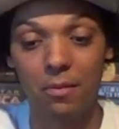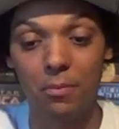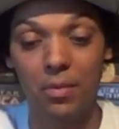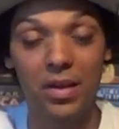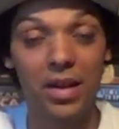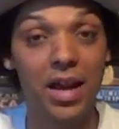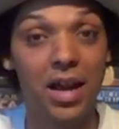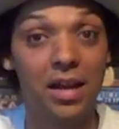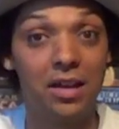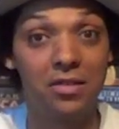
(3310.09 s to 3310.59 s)

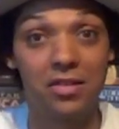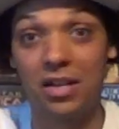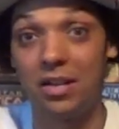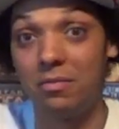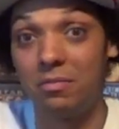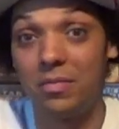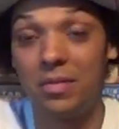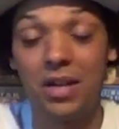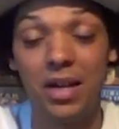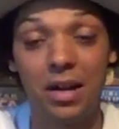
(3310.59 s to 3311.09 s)
But yeah, he's
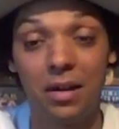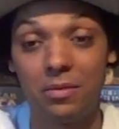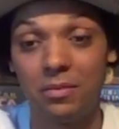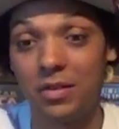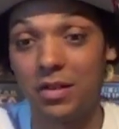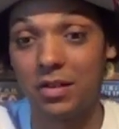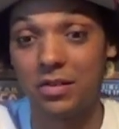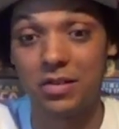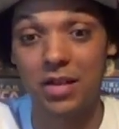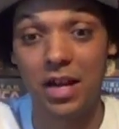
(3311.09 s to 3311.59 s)
selling, yeah,
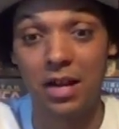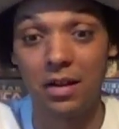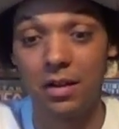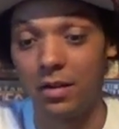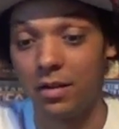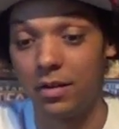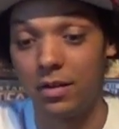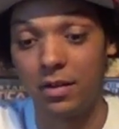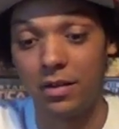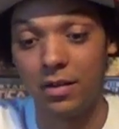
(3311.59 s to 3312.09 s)
like I said,
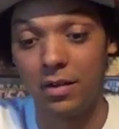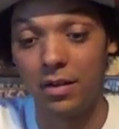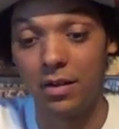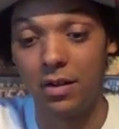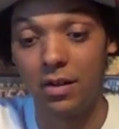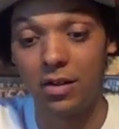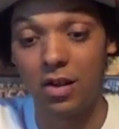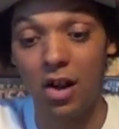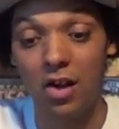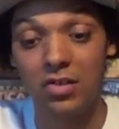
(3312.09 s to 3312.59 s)

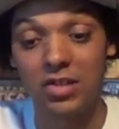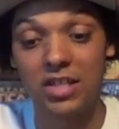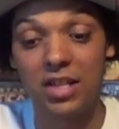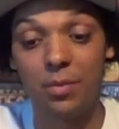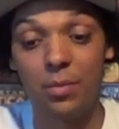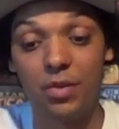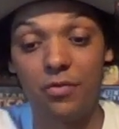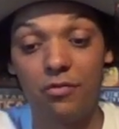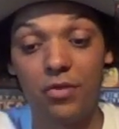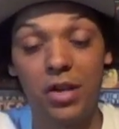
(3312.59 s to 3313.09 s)
cards he
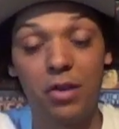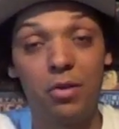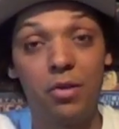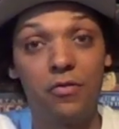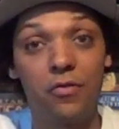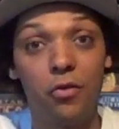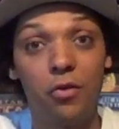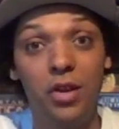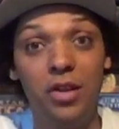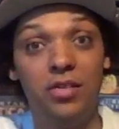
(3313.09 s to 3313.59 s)
give me three
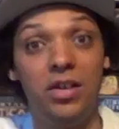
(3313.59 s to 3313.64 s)
quid for,